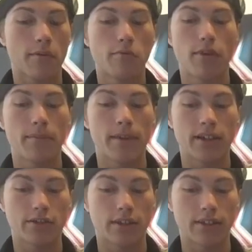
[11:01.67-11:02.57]
will win
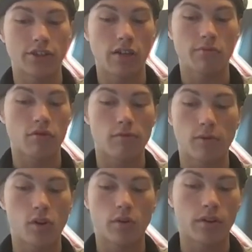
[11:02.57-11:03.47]
because like James Storm will
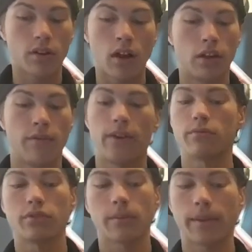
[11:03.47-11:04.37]
go into the Hall of Fame
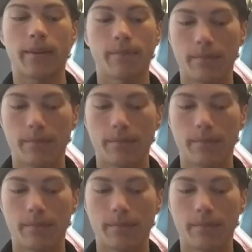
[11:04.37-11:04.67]
or something.